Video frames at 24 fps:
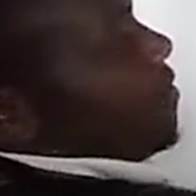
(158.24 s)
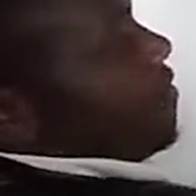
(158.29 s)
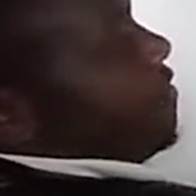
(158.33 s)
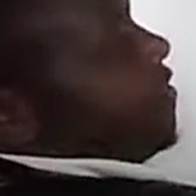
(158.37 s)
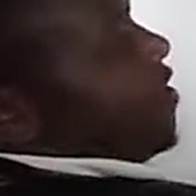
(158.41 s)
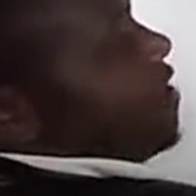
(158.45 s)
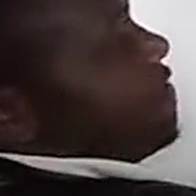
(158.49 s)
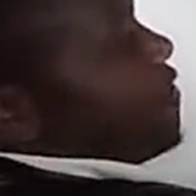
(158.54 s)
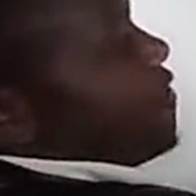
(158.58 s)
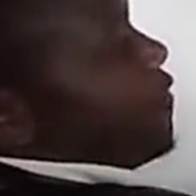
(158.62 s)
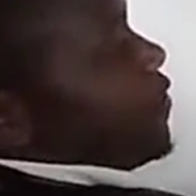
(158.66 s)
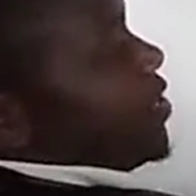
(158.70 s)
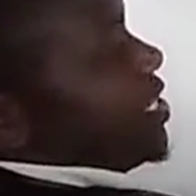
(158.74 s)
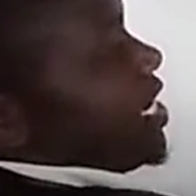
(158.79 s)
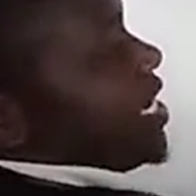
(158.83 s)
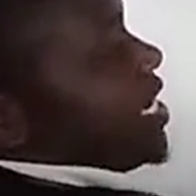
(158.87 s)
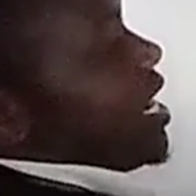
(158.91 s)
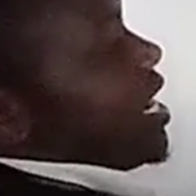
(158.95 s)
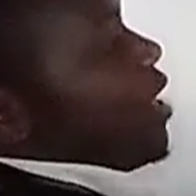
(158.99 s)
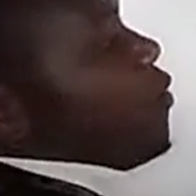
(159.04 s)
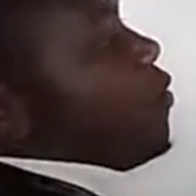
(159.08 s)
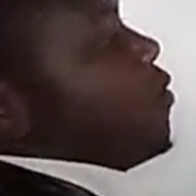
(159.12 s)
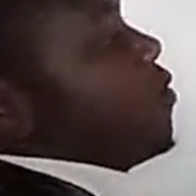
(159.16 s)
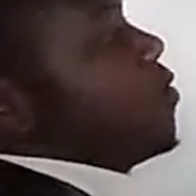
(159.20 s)
Therefore, we see
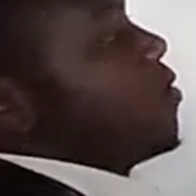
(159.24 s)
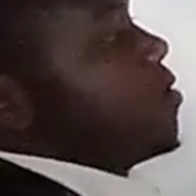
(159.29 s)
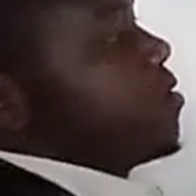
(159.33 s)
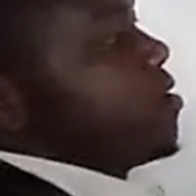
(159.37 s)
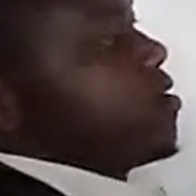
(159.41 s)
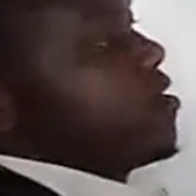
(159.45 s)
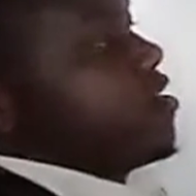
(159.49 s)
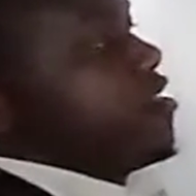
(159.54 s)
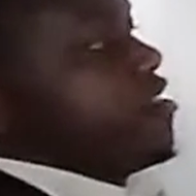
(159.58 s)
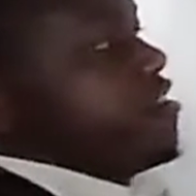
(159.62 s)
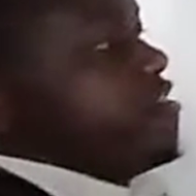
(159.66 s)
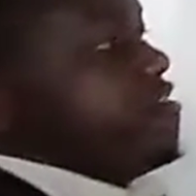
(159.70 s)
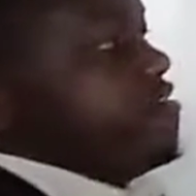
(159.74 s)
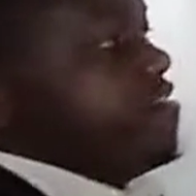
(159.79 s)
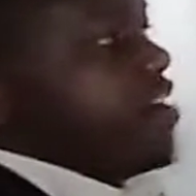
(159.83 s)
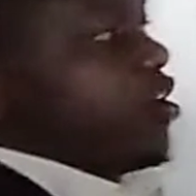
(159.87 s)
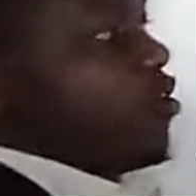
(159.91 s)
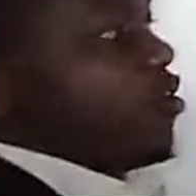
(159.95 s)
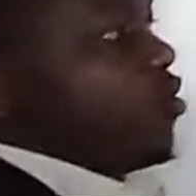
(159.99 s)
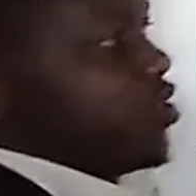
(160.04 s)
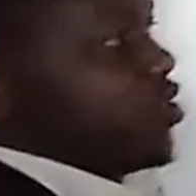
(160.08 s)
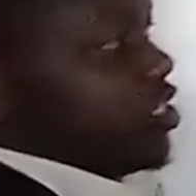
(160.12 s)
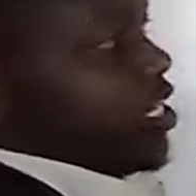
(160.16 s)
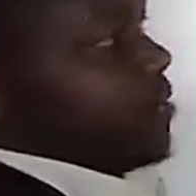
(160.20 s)
now the
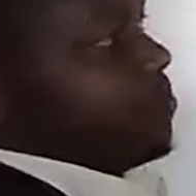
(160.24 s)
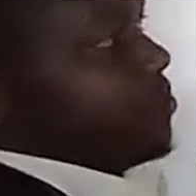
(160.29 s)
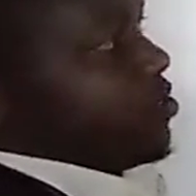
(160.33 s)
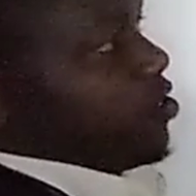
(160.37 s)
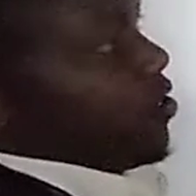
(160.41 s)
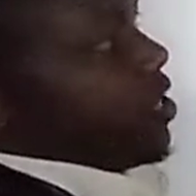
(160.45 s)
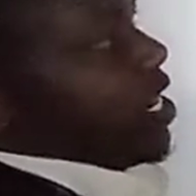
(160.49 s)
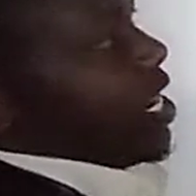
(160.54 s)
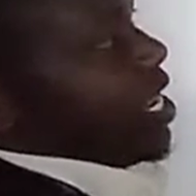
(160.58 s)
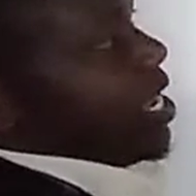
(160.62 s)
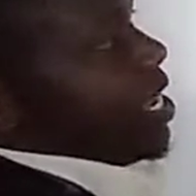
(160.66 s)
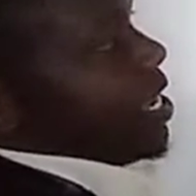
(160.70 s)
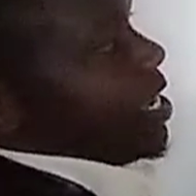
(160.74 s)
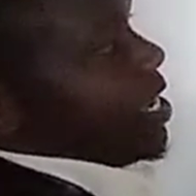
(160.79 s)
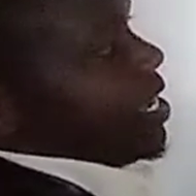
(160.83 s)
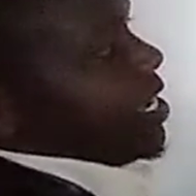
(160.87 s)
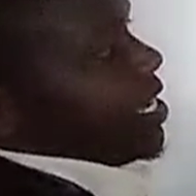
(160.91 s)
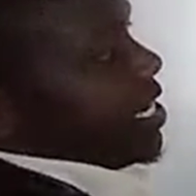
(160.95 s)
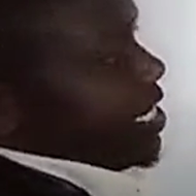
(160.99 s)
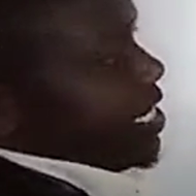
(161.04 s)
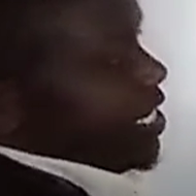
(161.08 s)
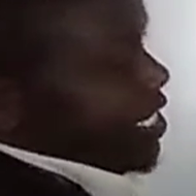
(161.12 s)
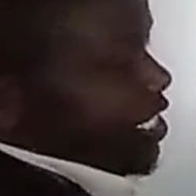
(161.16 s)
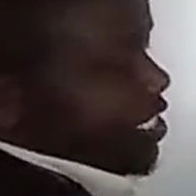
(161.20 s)
concept on
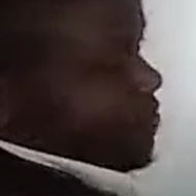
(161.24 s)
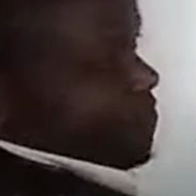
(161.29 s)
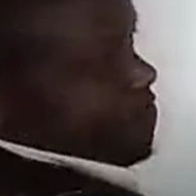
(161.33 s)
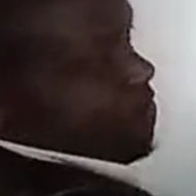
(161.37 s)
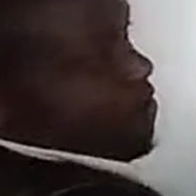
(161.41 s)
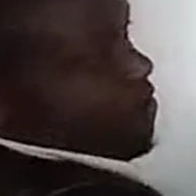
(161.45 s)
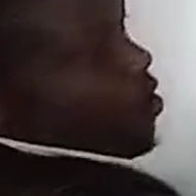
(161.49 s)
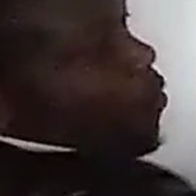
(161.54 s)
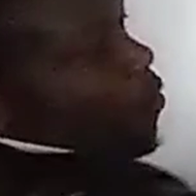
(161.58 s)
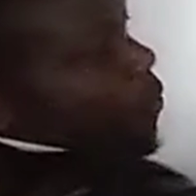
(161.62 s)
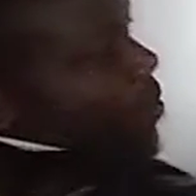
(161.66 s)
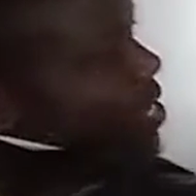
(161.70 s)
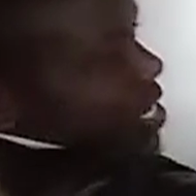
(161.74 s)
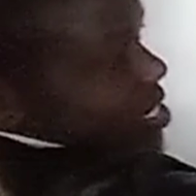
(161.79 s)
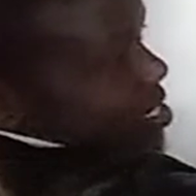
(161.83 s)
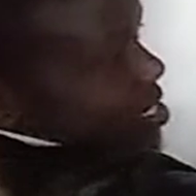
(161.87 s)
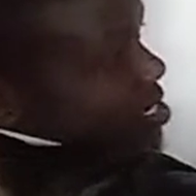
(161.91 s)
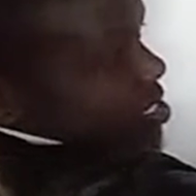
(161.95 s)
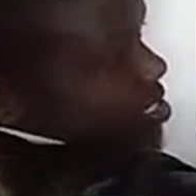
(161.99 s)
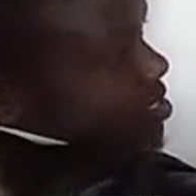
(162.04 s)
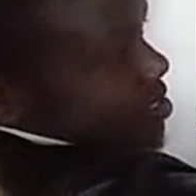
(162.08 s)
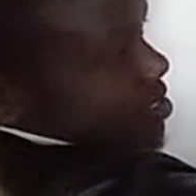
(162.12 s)
heat flowing,